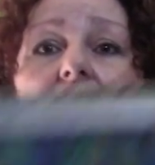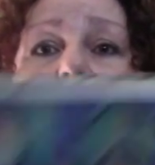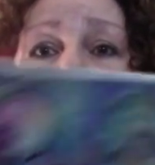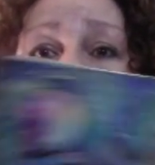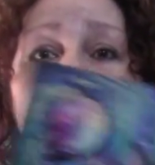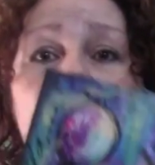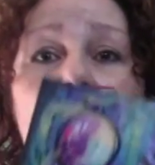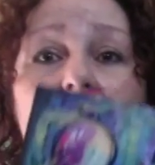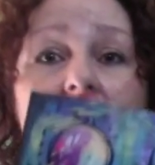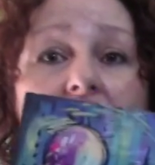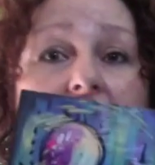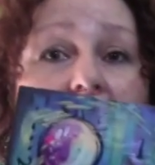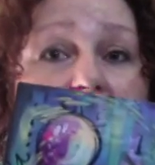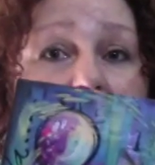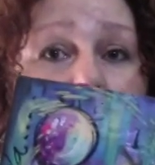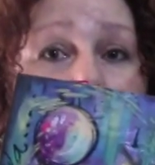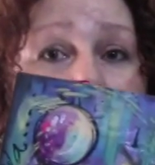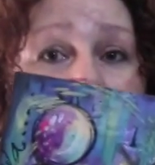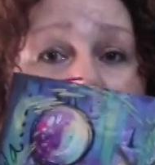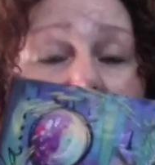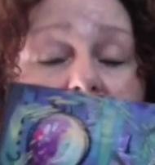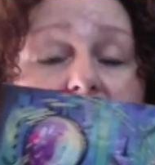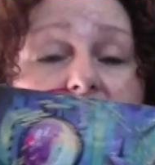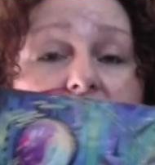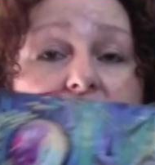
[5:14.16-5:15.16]
I have the
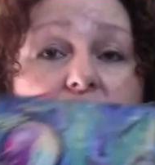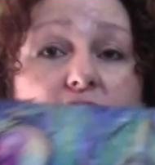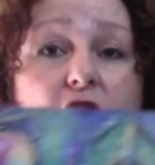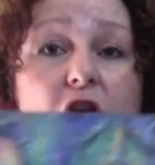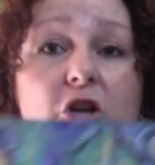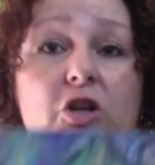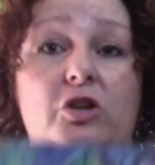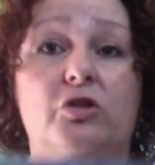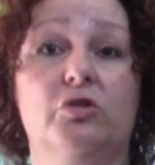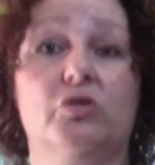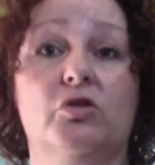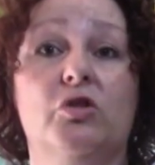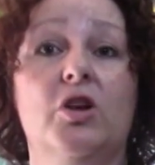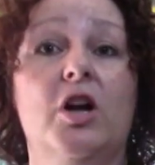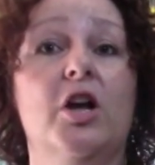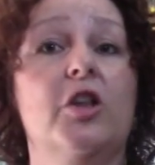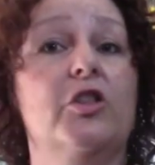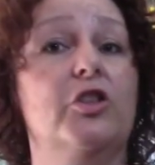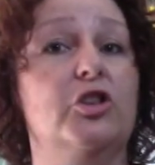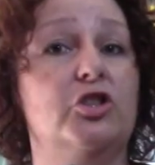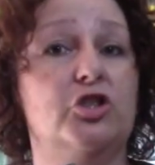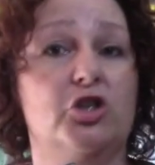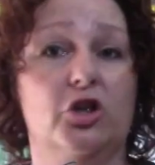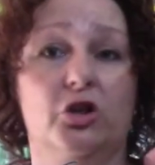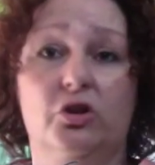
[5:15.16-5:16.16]
perfect journal.
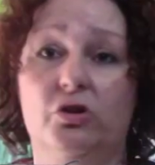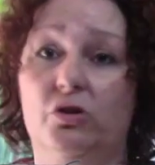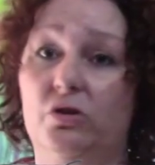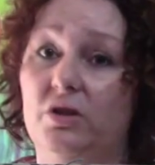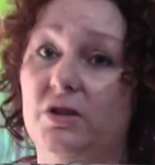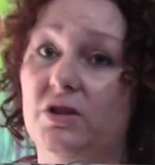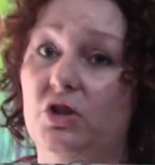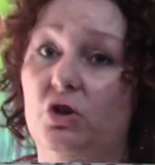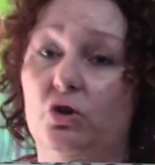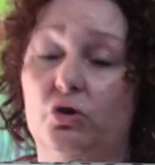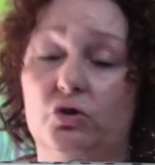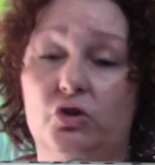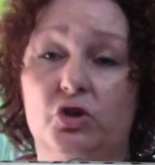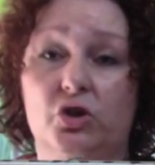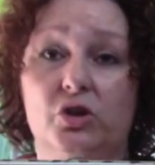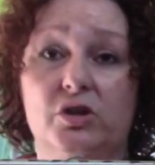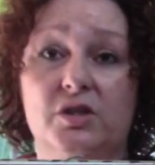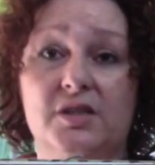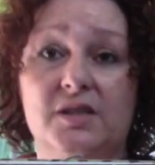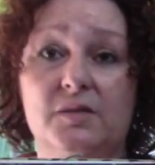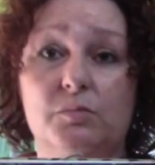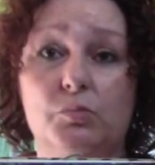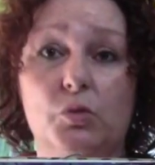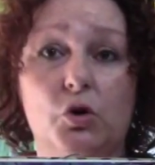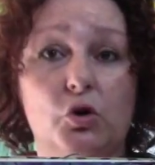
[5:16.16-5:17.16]
The journal is not too
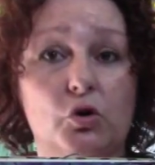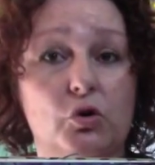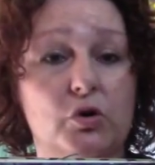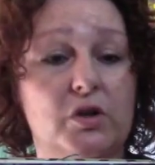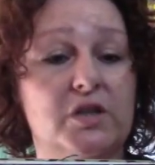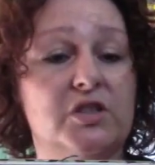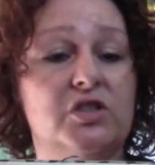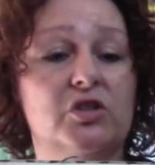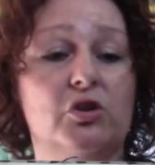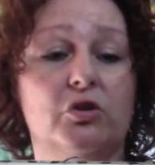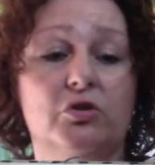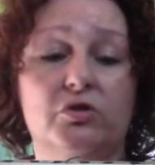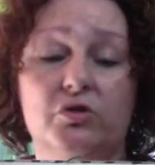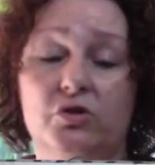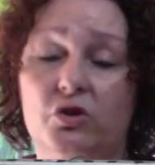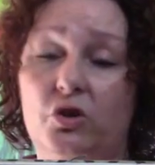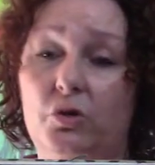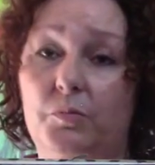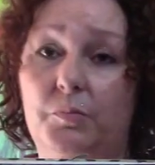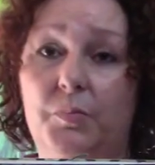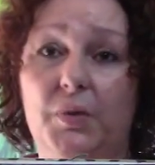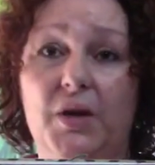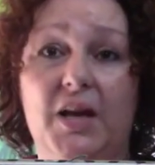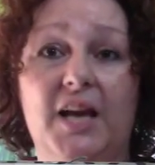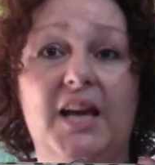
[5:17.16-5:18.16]
small, it's not too
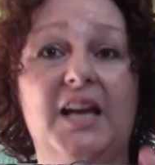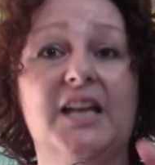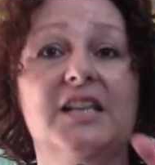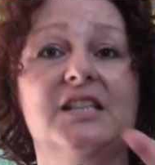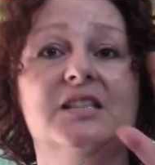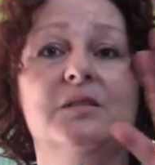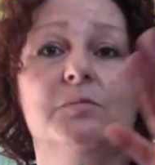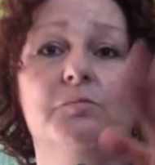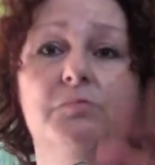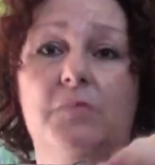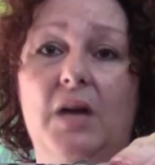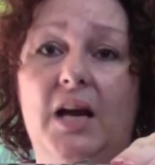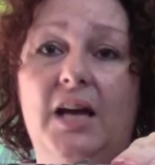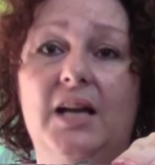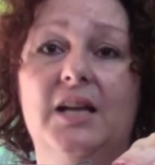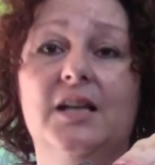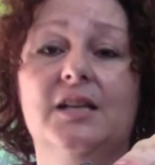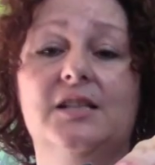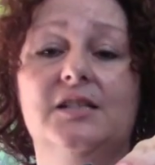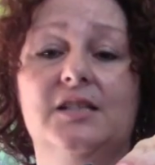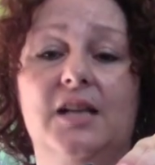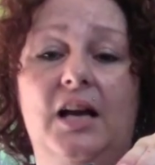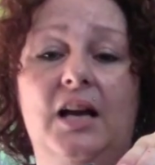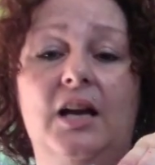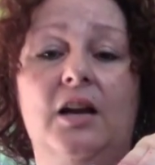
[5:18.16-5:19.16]
big, it's made
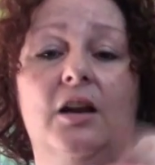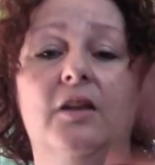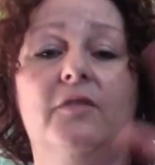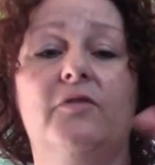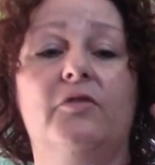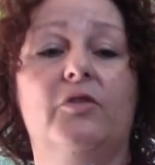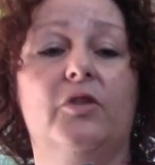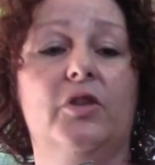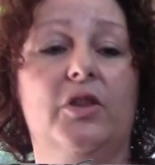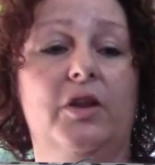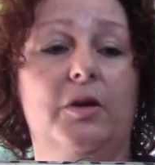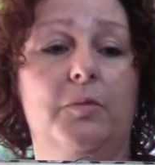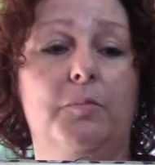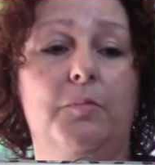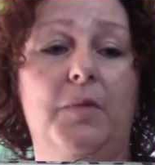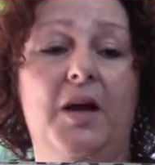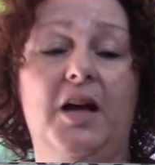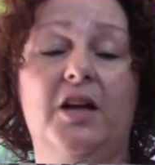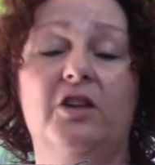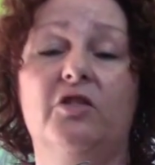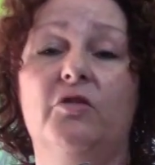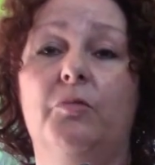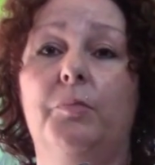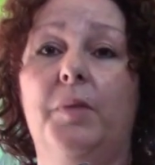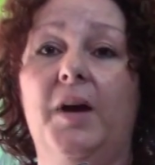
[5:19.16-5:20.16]
exactly for the
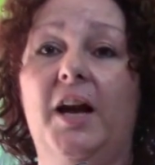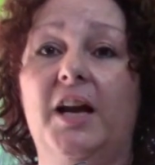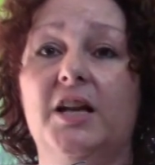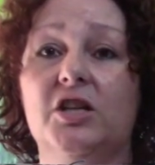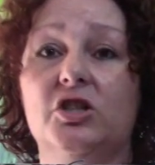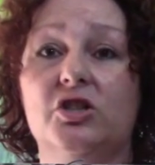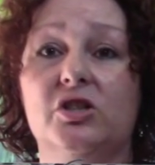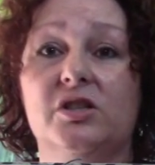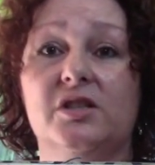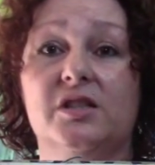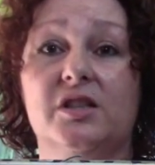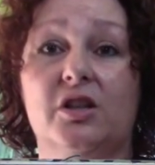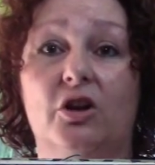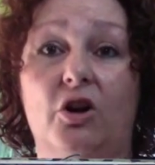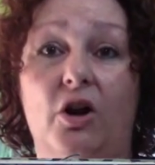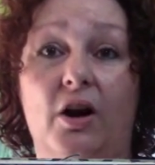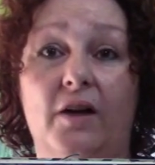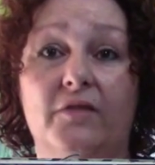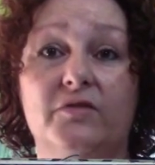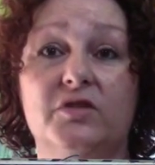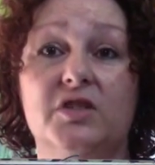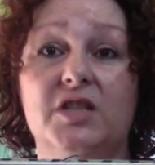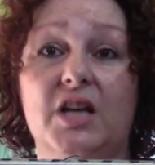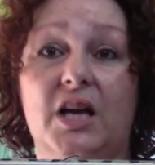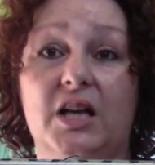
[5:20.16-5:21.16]
amount of pages that
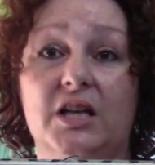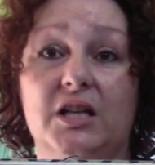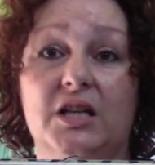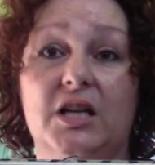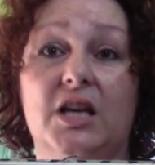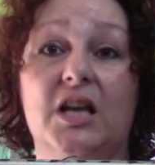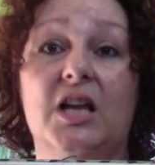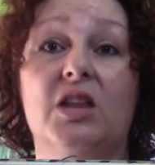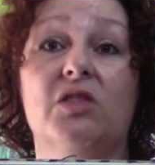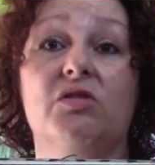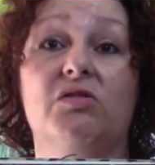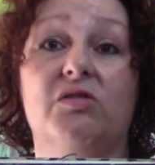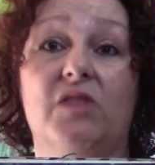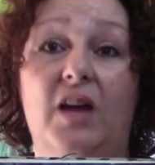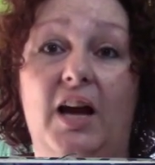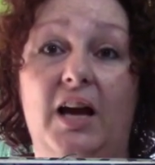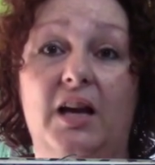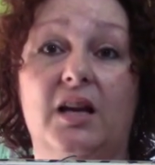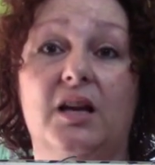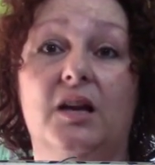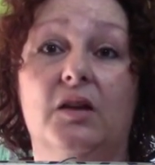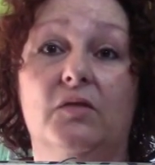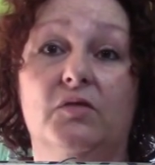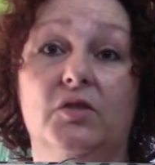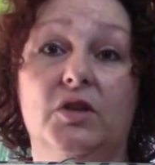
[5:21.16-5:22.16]
I've done in
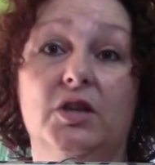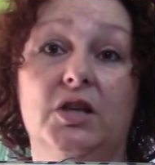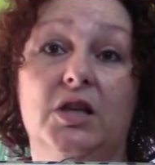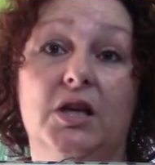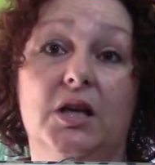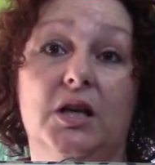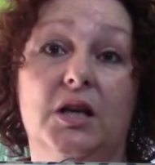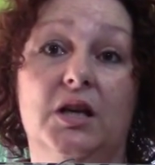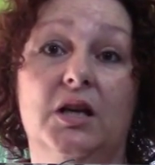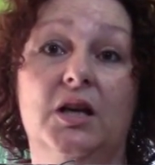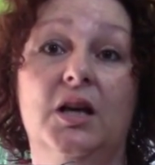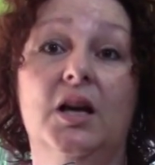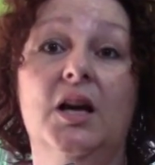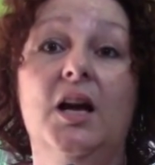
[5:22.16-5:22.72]
that given year.